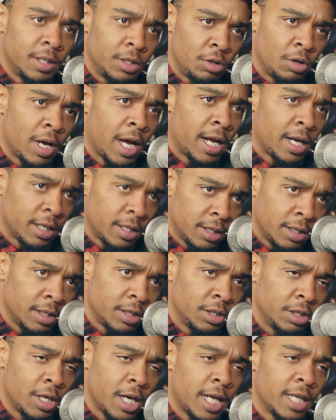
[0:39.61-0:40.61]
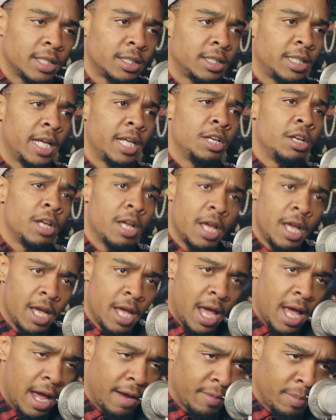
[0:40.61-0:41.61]
and you gotta stay.
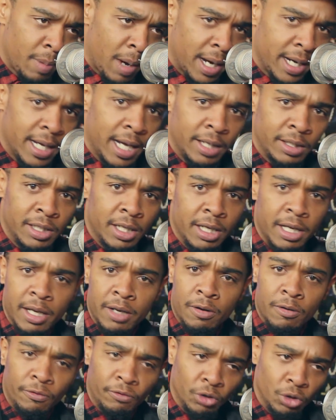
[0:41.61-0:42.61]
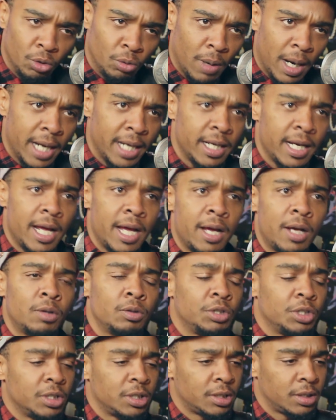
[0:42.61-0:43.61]
Everybody out there getting the flu right
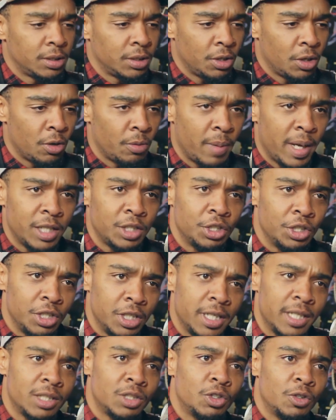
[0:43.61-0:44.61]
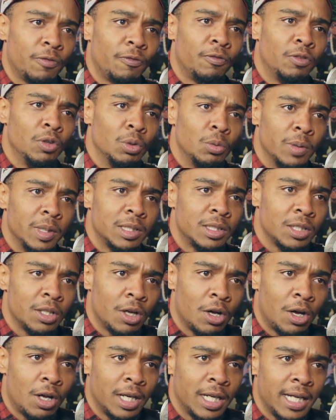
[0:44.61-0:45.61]
now, just, make sure you get your fluids and
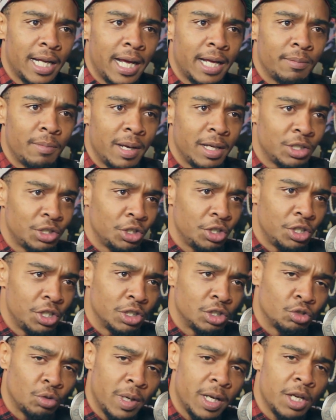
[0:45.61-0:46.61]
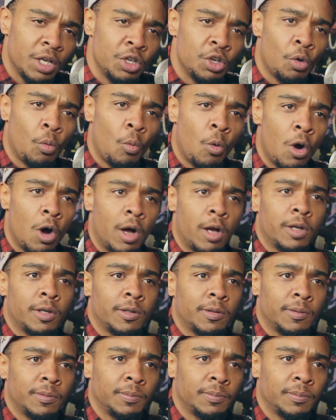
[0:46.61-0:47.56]
all of that. Make sure you're drinking your water,